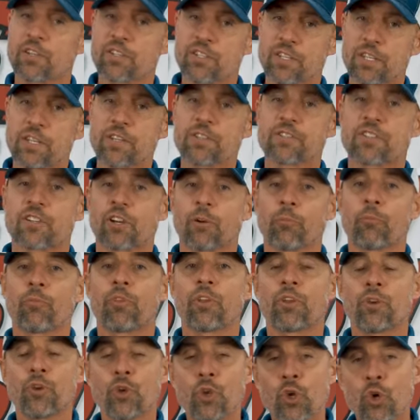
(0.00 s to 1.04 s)
see
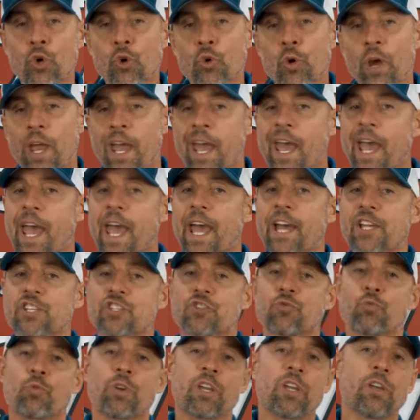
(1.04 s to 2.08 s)
something new
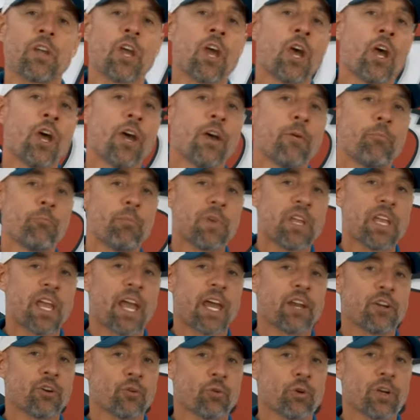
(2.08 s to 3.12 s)
as we
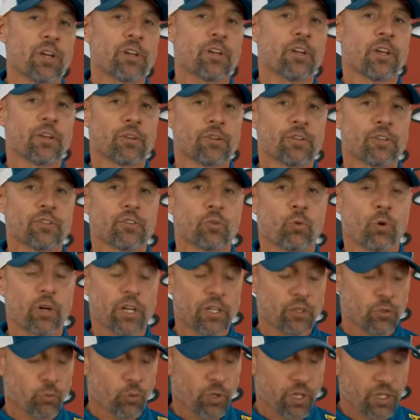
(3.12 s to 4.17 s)
meander into
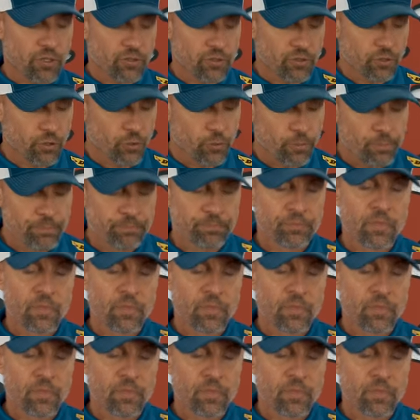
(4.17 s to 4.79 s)
2022.